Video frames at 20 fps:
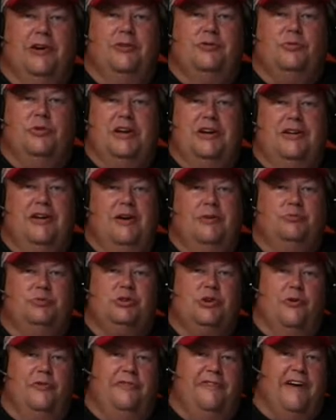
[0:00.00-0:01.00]
went numb
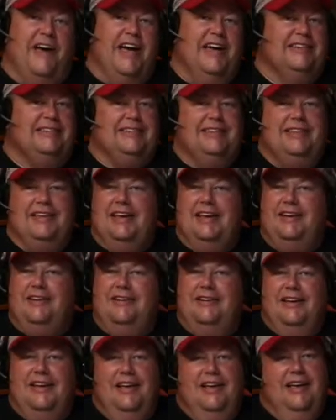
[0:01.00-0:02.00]
so fast that
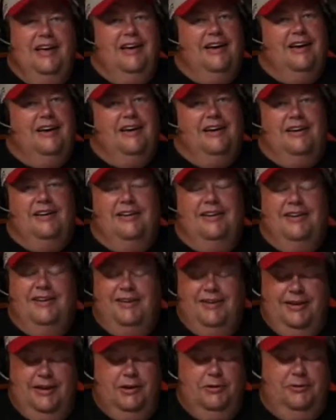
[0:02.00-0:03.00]
uh,
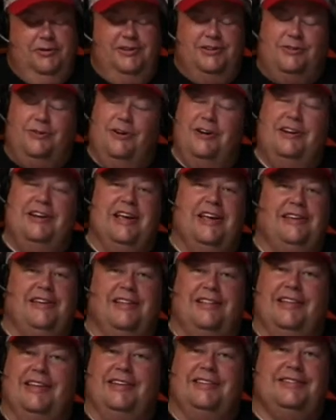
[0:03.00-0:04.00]
it was
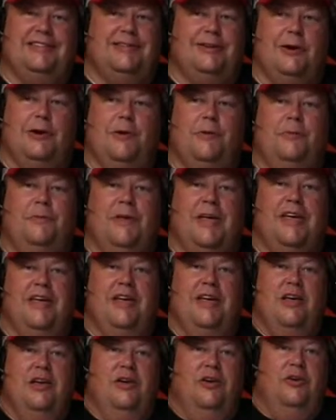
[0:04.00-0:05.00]
ridiculous. So
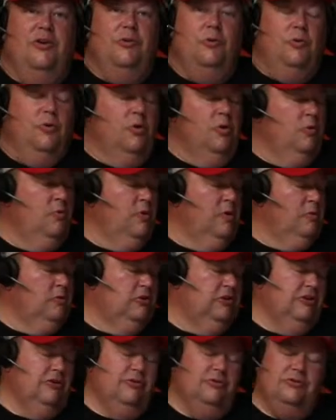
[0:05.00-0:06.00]
we'll
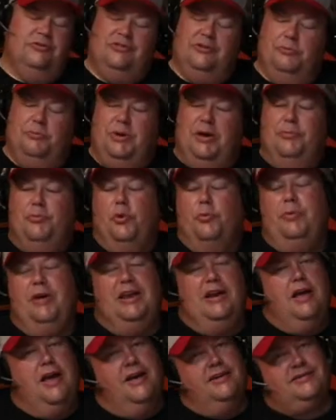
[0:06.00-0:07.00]
do. Some people been
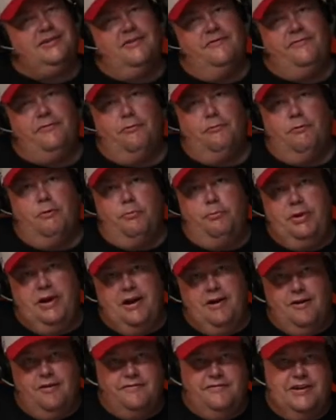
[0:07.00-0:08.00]
asking for
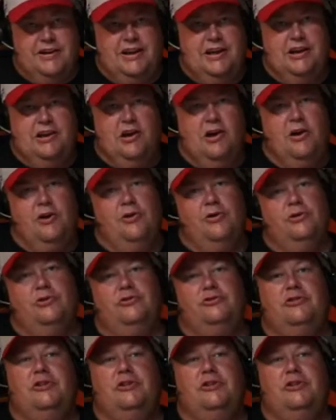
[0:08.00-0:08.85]
repair videos,